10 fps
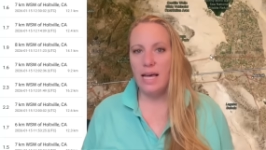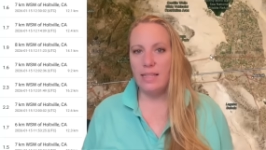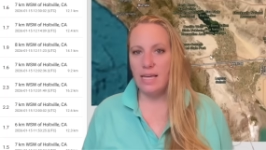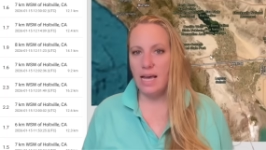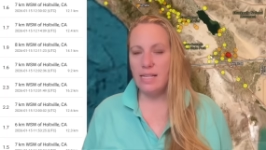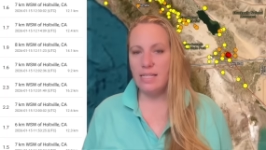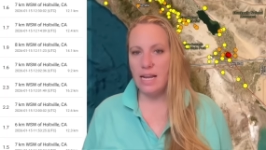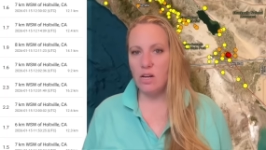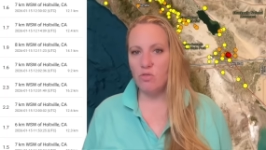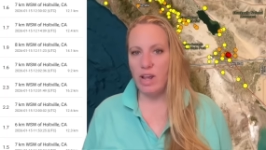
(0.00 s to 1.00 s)
the
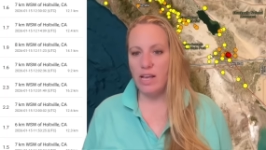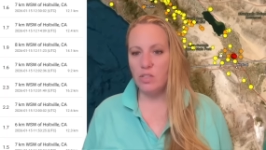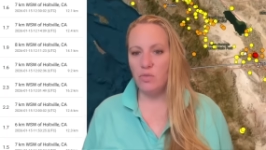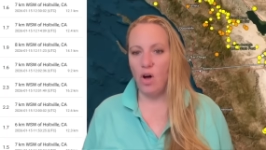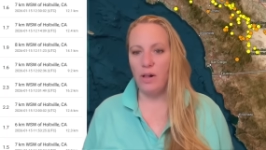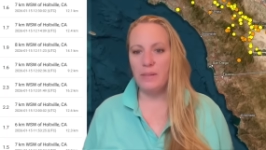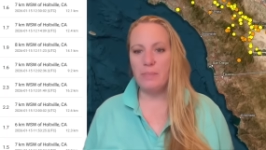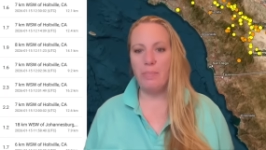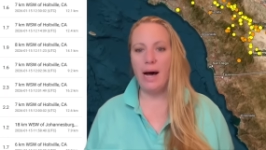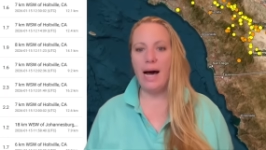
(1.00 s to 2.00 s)
San Andreas
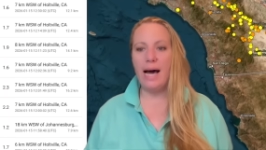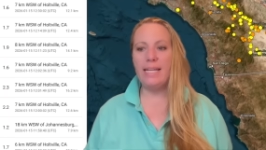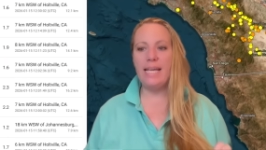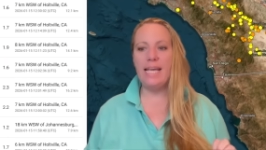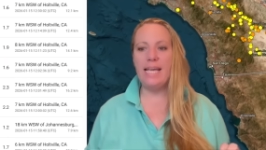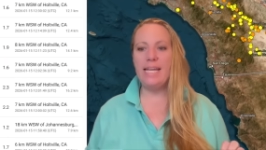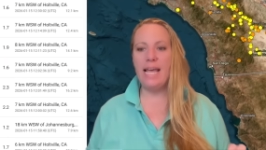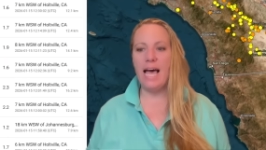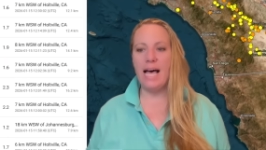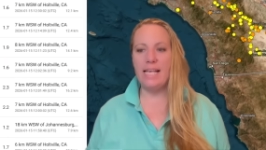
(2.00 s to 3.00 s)
Fault, but it
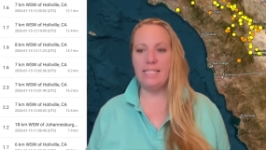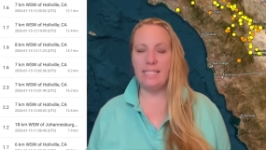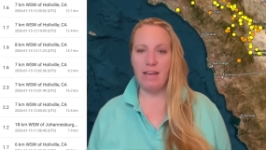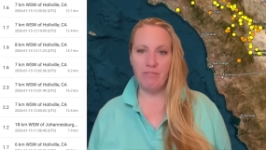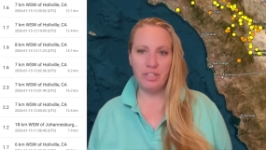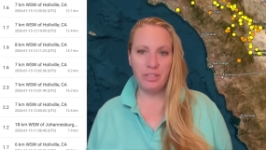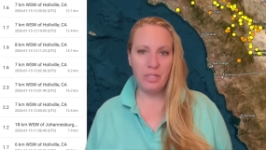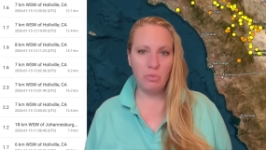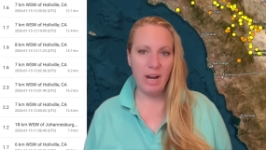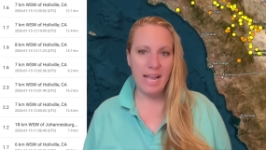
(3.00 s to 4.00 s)
has
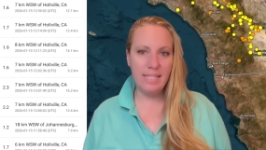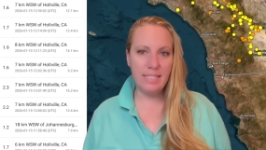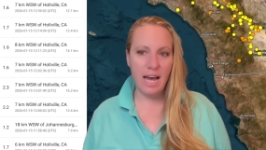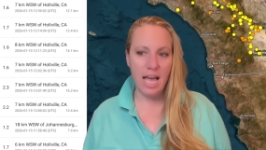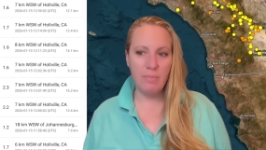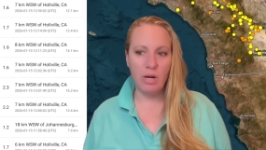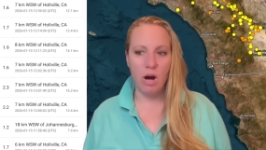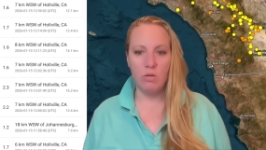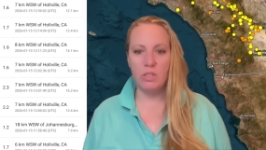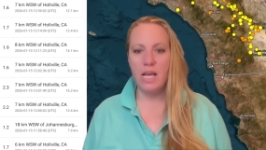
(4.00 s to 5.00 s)
definitely raised
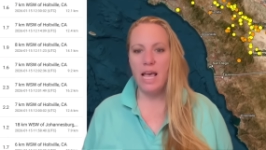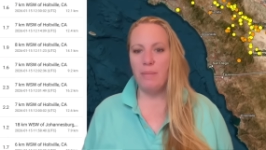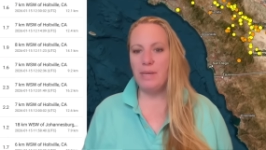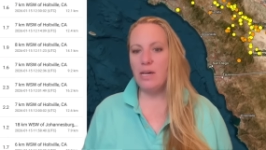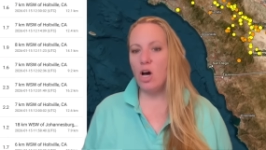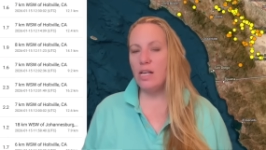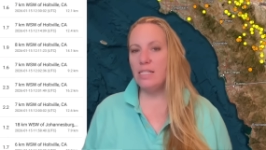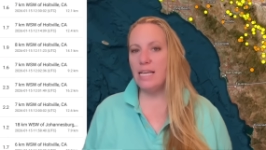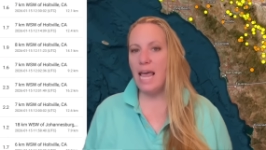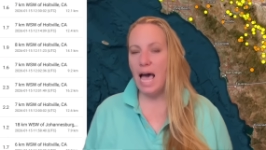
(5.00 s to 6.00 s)
eyebrows
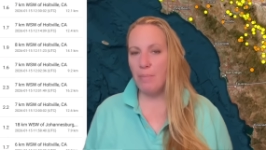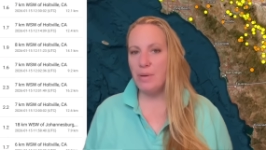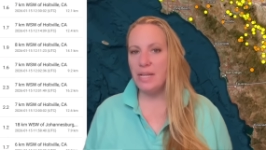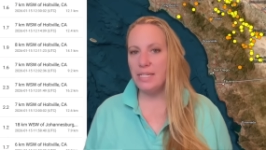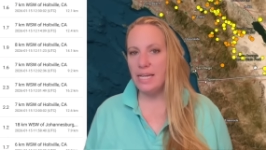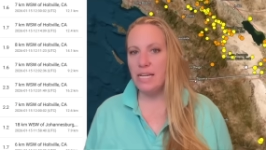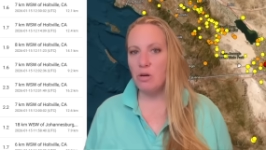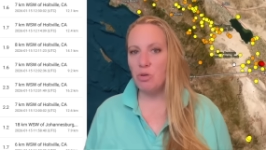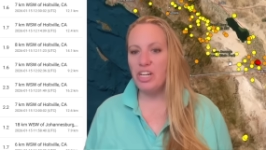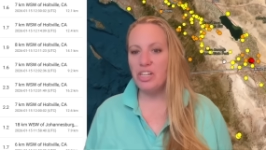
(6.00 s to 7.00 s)
because it happened in a
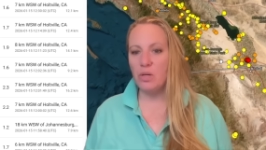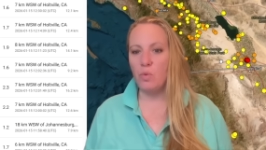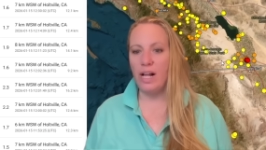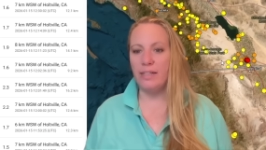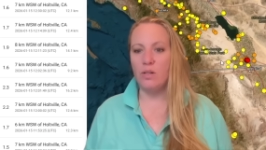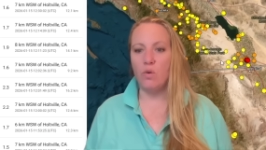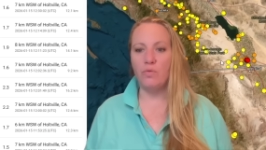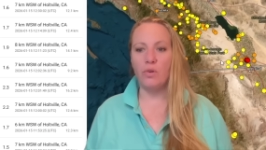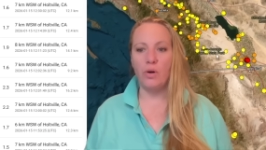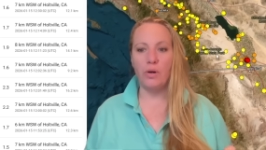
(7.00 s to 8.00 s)
region well known
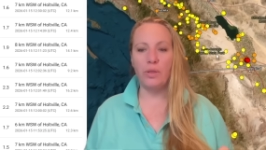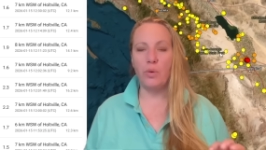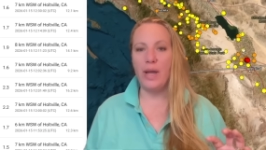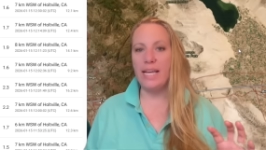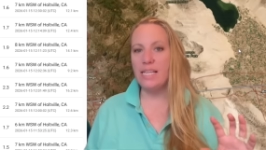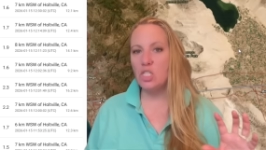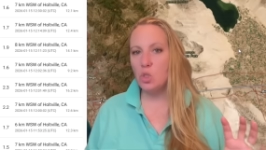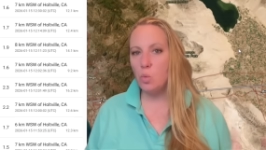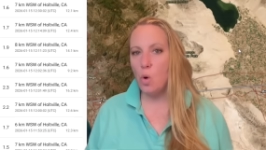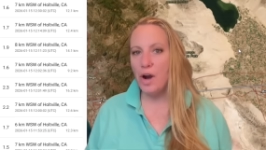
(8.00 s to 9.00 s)
for earthquake
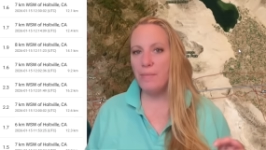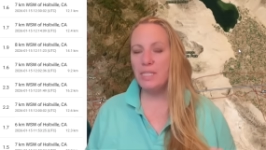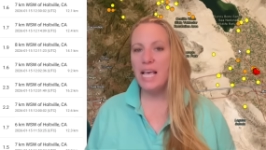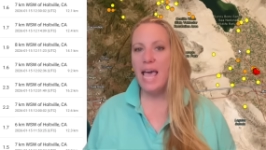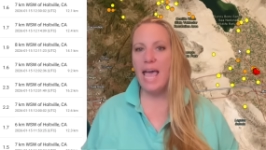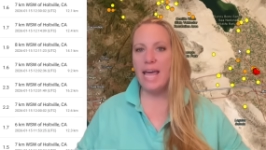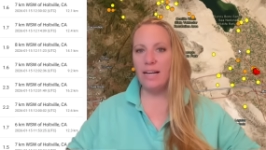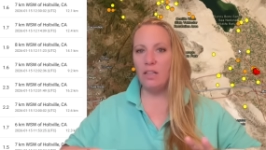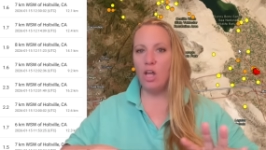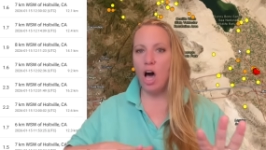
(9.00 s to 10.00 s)
swarms and
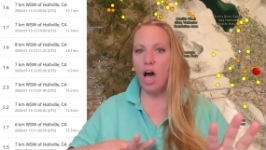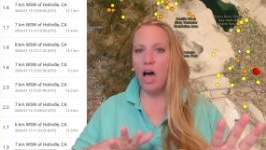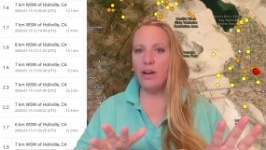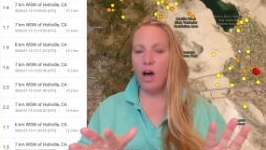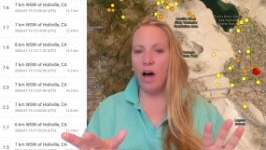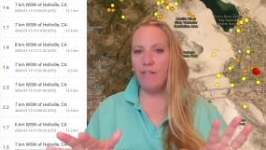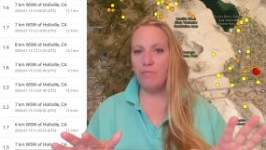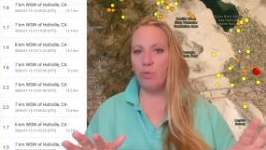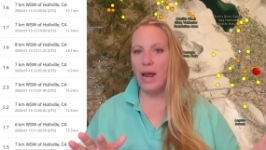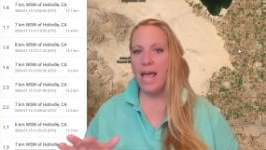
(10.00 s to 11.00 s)
a lot
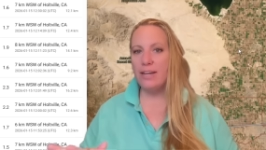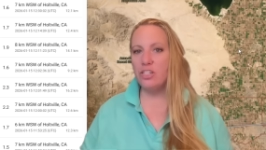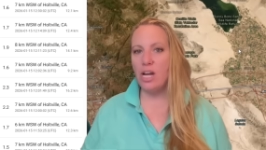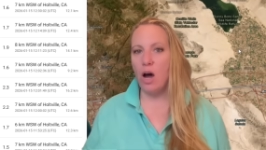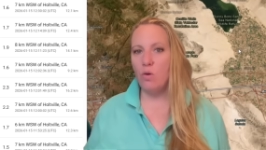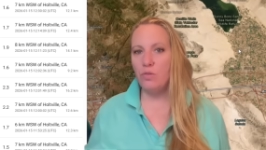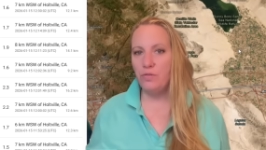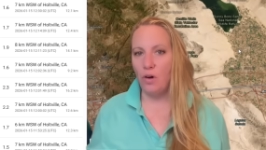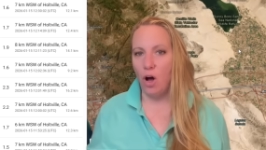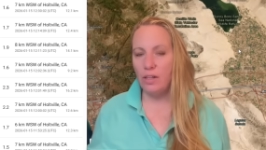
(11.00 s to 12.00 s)
of branched out
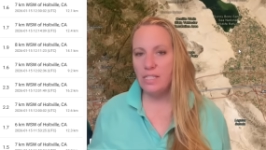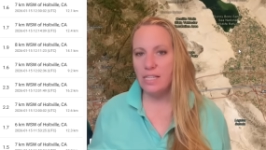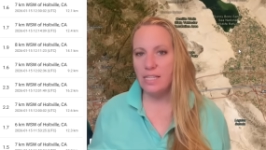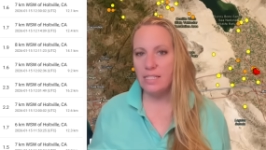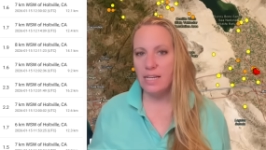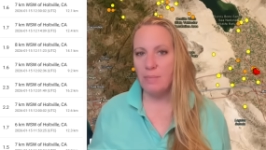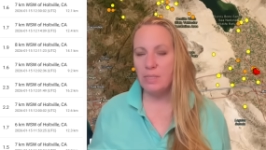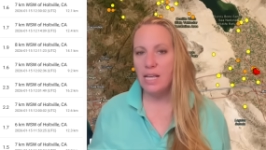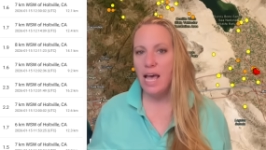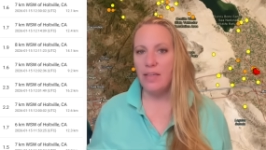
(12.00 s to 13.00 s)
fault
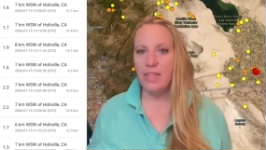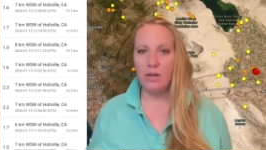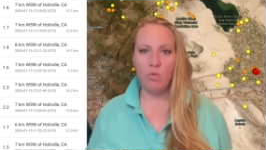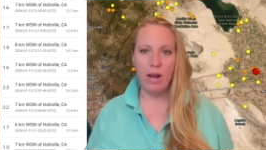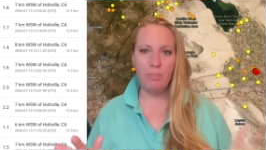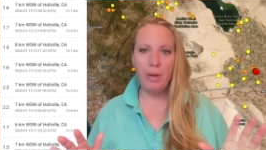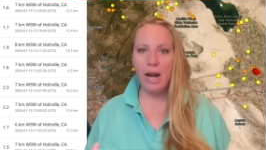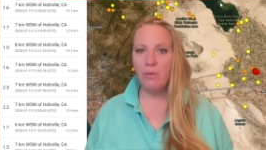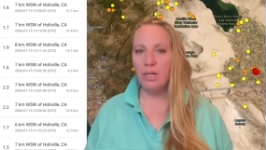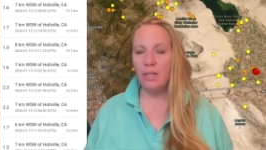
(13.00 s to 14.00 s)
systems that run
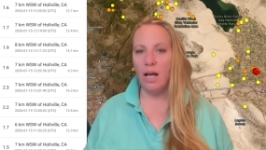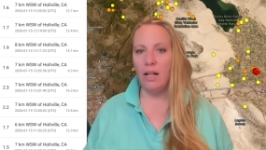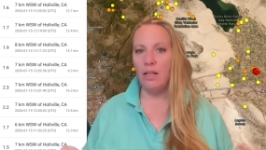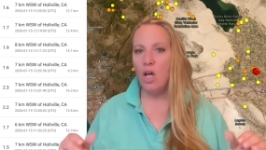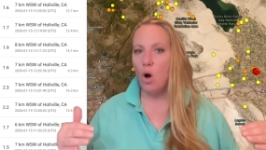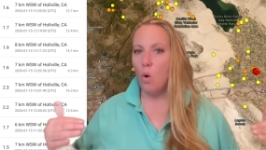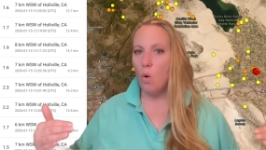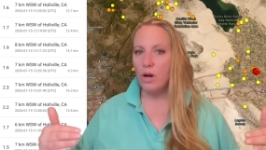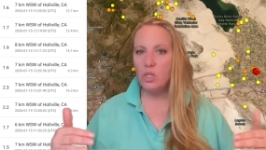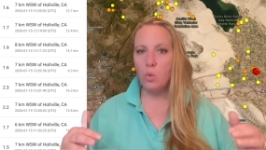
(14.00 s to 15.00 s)
parallel
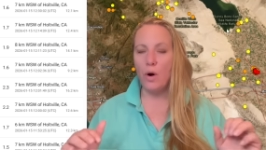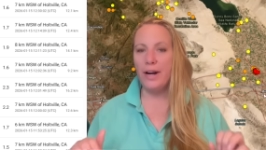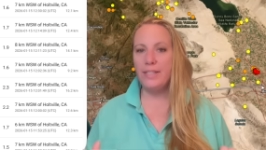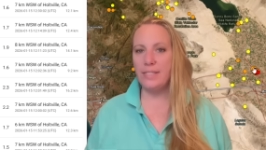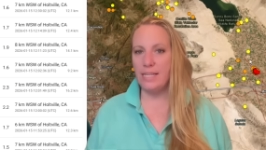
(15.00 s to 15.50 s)
or towards the